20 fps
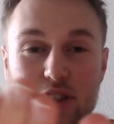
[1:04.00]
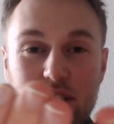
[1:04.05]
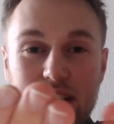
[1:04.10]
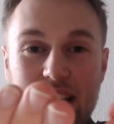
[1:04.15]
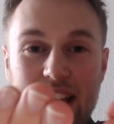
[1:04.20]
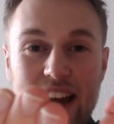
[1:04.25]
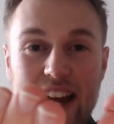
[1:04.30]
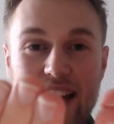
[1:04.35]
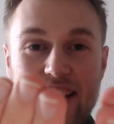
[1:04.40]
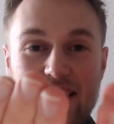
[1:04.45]
your
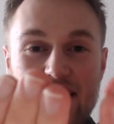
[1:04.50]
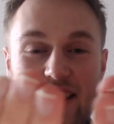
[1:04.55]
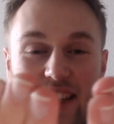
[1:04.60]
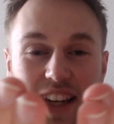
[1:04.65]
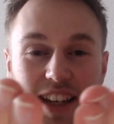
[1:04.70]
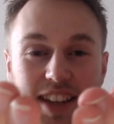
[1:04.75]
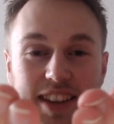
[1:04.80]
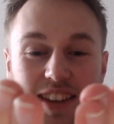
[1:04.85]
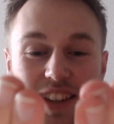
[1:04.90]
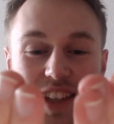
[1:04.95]
hands
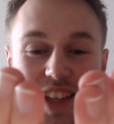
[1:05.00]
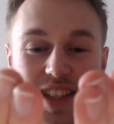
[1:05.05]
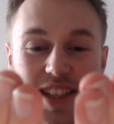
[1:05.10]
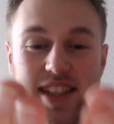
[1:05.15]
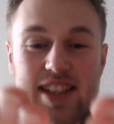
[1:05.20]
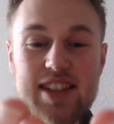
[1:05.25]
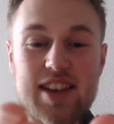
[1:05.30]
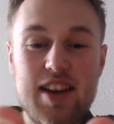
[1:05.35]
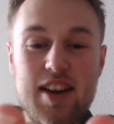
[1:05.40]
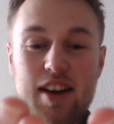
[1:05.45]
like
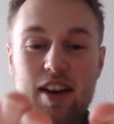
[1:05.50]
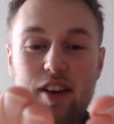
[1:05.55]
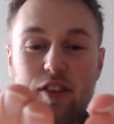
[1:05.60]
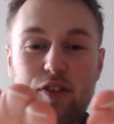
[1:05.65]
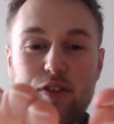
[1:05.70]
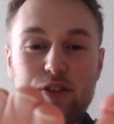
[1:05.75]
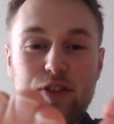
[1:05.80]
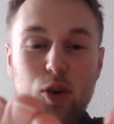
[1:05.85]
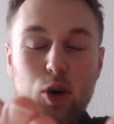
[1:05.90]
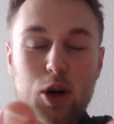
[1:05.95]
this.
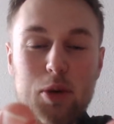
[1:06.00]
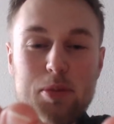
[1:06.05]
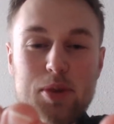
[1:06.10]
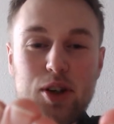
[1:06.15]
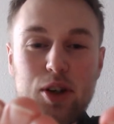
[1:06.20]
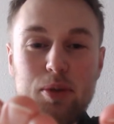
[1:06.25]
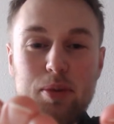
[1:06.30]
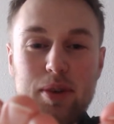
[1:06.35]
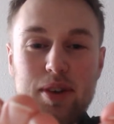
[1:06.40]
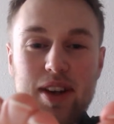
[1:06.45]
Form
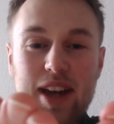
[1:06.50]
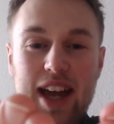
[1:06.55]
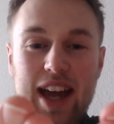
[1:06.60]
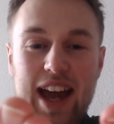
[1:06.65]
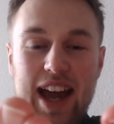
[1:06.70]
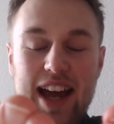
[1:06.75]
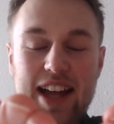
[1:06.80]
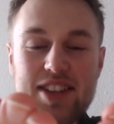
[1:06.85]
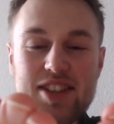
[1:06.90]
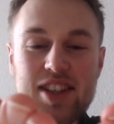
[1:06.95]
your
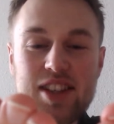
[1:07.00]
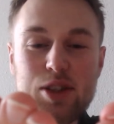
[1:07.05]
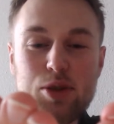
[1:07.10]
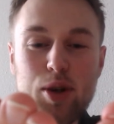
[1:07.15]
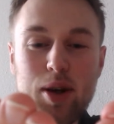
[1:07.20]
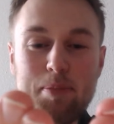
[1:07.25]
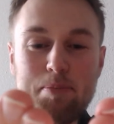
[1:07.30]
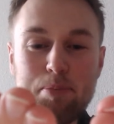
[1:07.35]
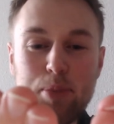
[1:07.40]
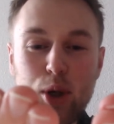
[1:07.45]
hands
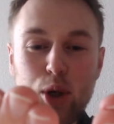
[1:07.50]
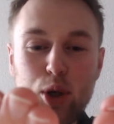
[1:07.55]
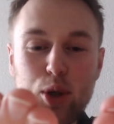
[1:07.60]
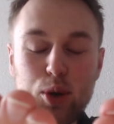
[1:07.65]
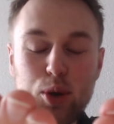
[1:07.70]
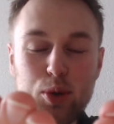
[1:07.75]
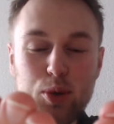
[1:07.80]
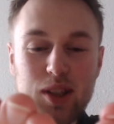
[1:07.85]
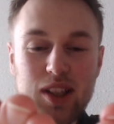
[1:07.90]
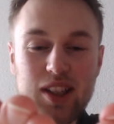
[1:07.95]
into a
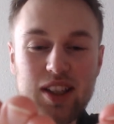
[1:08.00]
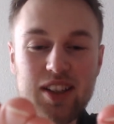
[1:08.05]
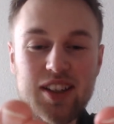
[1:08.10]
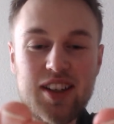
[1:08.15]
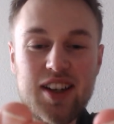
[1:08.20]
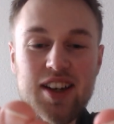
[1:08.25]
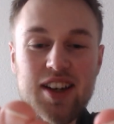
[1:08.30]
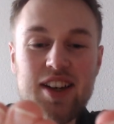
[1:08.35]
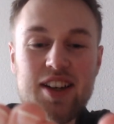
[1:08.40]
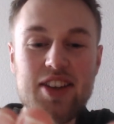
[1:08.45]
bowl.
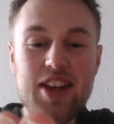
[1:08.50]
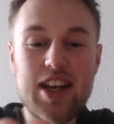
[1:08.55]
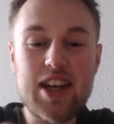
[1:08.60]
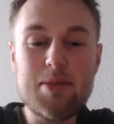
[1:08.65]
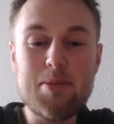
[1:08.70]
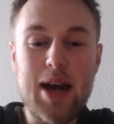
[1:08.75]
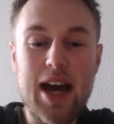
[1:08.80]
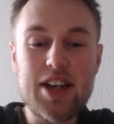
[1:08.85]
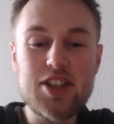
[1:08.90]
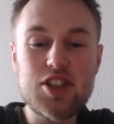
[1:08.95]
Then
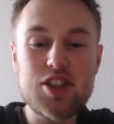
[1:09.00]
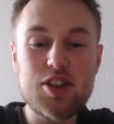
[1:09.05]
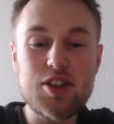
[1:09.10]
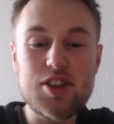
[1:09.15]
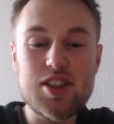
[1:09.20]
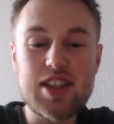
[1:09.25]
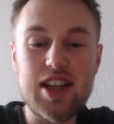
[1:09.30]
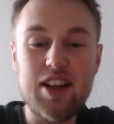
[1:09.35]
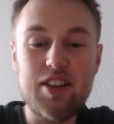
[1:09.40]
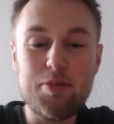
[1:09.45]
imagine
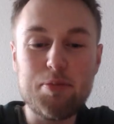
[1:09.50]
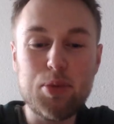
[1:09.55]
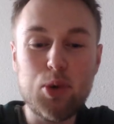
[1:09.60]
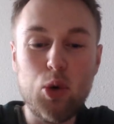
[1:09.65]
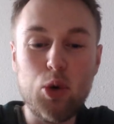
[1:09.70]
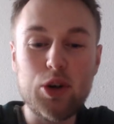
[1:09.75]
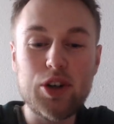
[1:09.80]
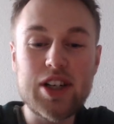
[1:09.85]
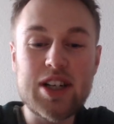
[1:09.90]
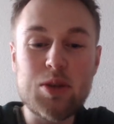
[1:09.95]
yourself
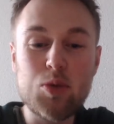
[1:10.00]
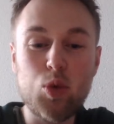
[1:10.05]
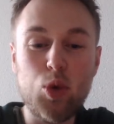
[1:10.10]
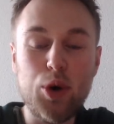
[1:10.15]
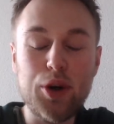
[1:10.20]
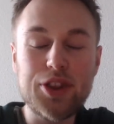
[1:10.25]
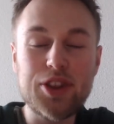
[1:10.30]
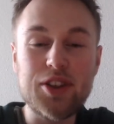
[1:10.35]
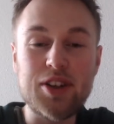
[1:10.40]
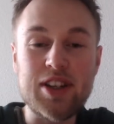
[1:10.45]
pouring
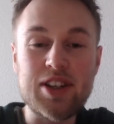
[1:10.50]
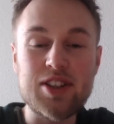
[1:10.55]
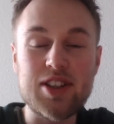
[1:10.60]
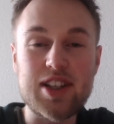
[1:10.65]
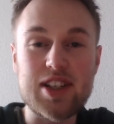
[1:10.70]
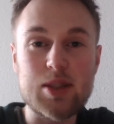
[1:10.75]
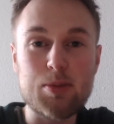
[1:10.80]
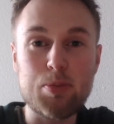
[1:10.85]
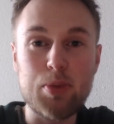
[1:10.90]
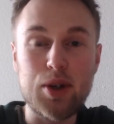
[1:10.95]
water into
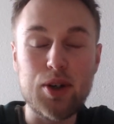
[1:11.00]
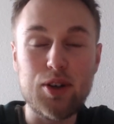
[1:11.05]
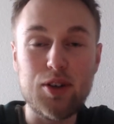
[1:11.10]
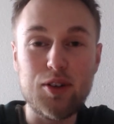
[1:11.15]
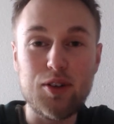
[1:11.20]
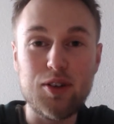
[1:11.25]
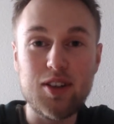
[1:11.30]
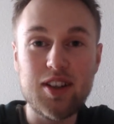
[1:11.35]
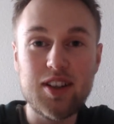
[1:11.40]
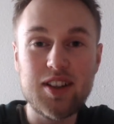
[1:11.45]
this
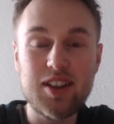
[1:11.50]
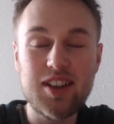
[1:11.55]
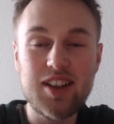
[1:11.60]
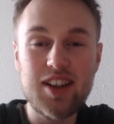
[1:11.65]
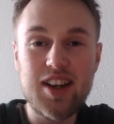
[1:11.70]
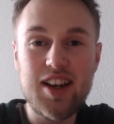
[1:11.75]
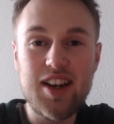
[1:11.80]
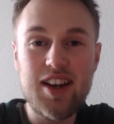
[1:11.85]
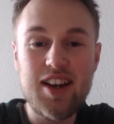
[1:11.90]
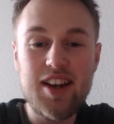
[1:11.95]
bowl.
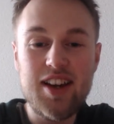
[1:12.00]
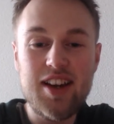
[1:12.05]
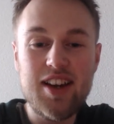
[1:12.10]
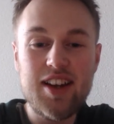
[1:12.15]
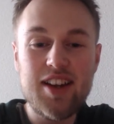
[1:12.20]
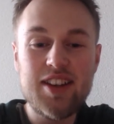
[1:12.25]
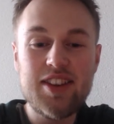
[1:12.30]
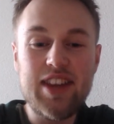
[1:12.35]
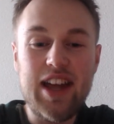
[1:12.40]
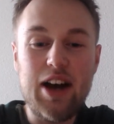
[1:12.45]

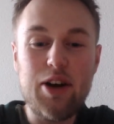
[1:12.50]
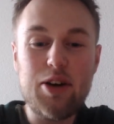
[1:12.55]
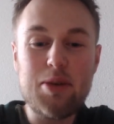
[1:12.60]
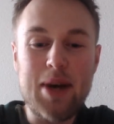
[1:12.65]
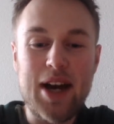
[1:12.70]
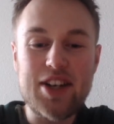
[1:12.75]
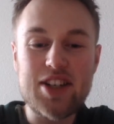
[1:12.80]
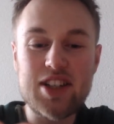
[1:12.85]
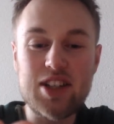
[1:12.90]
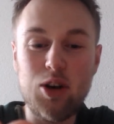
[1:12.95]
Now
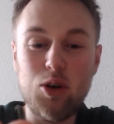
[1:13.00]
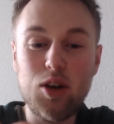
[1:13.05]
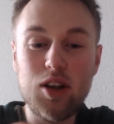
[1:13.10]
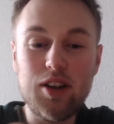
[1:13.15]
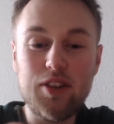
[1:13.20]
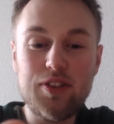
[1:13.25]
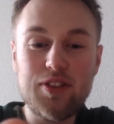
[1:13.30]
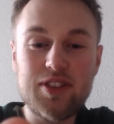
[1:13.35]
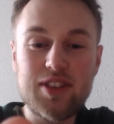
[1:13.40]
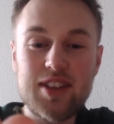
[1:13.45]
imagine all
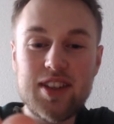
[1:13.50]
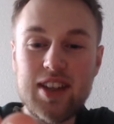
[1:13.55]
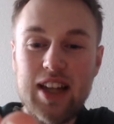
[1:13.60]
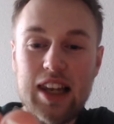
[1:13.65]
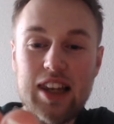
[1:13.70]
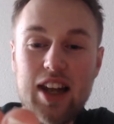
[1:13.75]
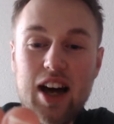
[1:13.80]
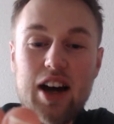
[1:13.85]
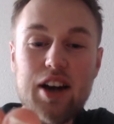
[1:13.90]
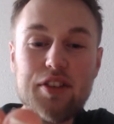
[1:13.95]
of a
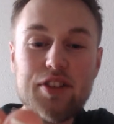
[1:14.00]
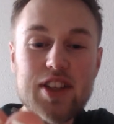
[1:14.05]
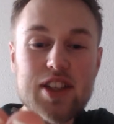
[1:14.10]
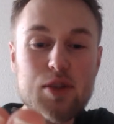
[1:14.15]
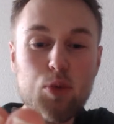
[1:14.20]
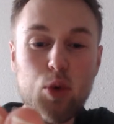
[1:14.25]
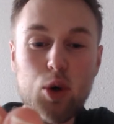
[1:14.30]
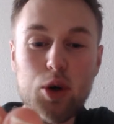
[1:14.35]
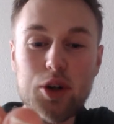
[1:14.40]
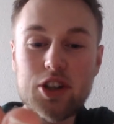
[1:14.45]
lot of
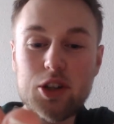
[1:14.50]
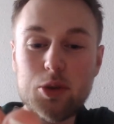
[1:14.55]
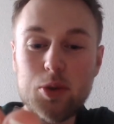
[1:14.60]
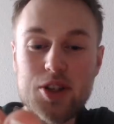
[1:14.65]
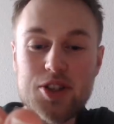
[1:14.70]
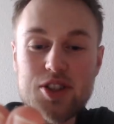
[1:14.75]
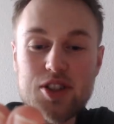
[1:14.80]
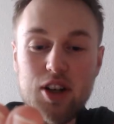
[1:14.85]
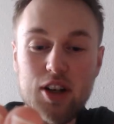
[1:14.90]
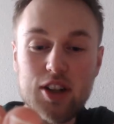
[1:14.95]
this water will
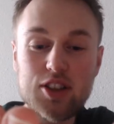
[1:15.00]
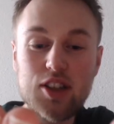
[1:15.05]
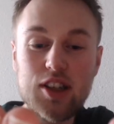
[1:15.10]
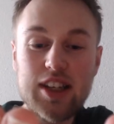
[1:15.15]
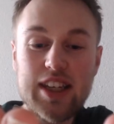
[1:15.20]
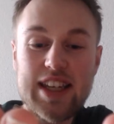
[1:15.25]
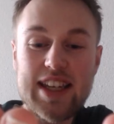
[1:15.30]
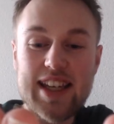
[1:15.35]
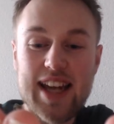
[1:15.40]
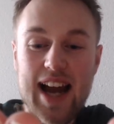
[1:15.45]
start to
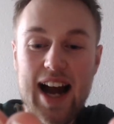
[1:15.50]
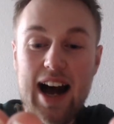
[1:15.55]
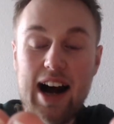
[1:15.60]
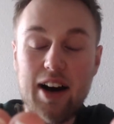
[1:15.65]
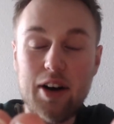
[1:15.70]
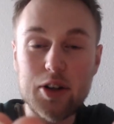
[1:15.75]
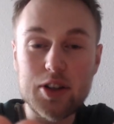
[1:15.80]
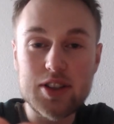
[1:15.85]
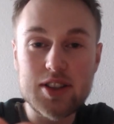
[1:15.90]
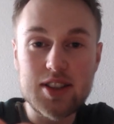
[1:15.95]
leak
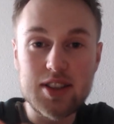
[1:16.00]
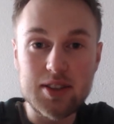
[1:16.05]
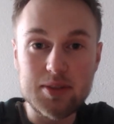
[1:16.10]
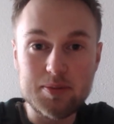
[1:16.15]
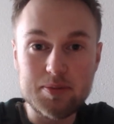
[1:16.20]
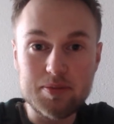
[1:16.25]
out.